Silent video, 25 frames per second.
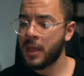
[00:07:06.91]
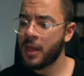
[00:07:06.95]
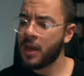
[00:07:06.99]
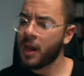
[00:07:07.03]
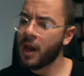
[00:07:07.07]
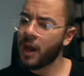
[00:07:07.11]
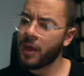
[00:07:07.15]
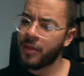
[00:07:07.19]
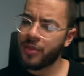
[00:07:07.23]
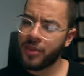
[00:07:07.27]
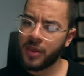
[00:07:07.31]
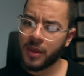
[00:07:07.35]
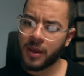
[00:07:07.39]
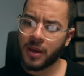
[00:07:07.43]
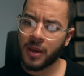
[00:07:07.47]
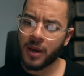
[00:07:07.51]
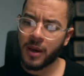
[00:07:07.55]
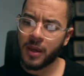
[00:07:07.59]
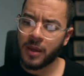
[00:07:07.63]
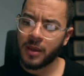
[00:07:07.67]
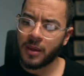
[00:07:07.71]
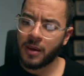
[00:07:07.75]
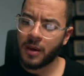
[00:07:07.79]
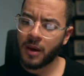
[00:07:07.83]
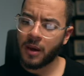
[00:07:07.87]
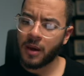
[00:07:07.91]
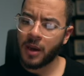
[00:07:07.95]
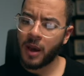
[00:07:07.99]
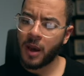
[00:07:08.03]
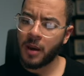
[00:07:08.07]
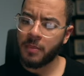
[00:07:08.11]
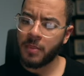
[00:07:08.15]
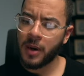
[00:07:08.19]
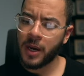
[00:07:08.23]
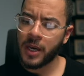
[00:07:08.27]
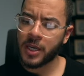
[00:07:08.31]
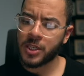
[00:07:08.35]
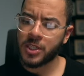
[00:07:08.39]
I think I
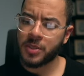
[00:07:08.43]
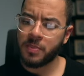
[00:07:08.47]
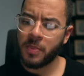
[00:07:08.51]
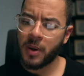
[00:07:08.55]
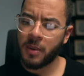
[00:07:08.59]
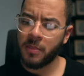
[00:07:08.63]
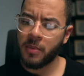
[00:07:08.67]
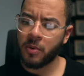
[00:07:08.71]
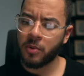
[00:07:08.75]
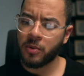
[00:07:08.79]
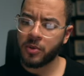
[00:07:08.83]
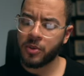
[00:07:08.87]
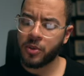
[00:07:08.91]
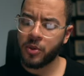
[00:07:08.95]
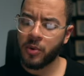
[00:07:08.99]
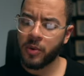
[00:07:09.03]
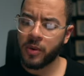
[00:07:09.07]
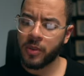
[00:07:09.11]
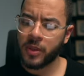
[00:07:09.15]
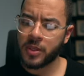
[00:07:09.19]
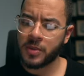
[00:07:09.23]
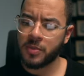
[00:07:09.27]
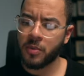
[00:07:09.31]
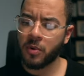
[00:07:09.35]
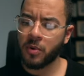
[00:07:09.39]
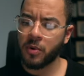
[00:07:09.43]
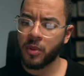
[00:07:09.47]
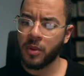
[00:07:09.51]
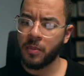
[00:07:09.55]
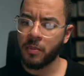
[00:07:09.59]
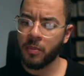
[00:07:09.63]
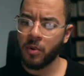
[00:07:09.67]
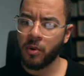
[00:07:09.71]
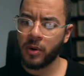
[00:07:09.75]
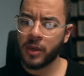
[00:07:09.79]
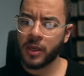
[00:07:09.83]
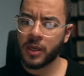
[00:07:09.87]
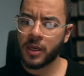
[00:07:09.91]
might experiment with doing this more in the
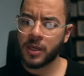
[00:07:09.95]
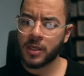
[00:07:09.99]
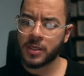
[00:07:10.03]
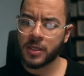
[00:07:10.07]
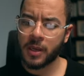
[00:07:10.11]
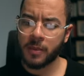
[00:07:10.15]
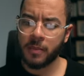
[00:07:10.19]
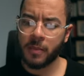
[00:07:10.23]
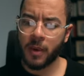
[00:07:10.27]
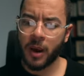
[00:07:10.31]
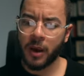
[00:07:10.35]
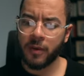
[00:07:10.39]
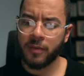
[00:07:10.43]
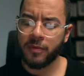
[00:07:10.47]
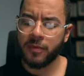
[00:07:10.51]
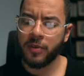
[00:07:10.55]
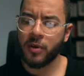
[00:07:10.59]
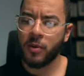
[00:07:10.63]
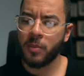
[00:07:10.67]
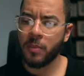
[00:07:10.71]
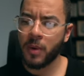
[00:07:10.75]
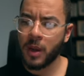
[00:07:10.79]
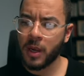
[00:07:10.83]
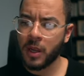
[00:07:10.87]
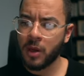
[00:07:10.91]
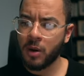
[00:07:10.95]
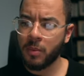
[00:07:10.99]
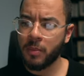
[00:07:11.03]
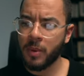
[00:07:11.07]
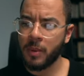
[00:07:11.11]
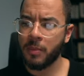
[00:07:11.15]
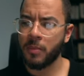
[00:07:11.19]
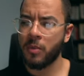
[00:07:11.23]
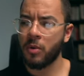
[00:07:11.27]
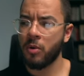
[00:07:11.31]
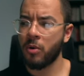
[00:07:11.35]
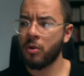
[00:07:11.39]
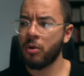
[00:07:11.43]
morning, because I feel a little bit
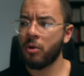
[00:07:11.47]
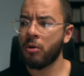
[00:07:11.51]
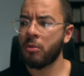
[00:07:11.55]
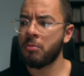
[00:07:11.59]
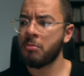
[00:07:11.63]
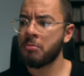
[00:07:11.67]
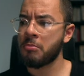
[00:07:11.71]
more